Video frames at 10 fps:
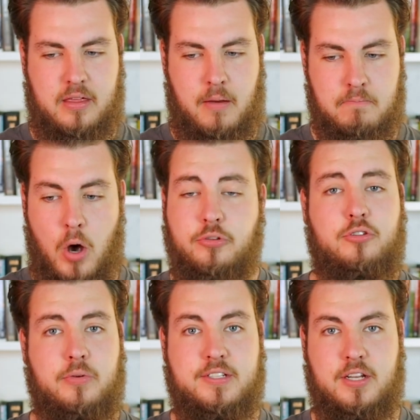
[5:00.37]
the
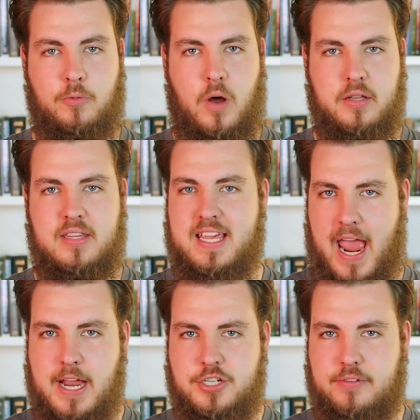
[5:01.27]
most recent one, the
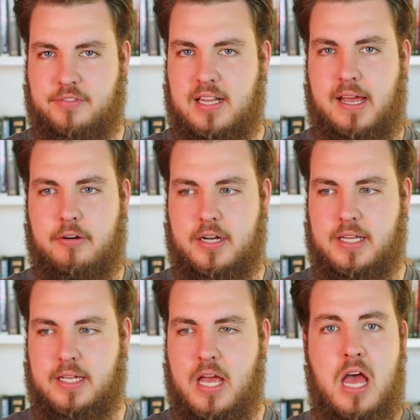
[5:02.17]
Age of
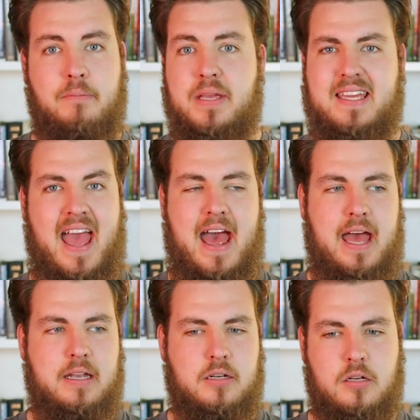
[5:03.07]
Clarity,
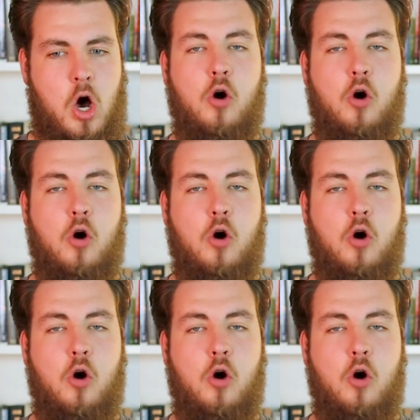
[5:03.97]
began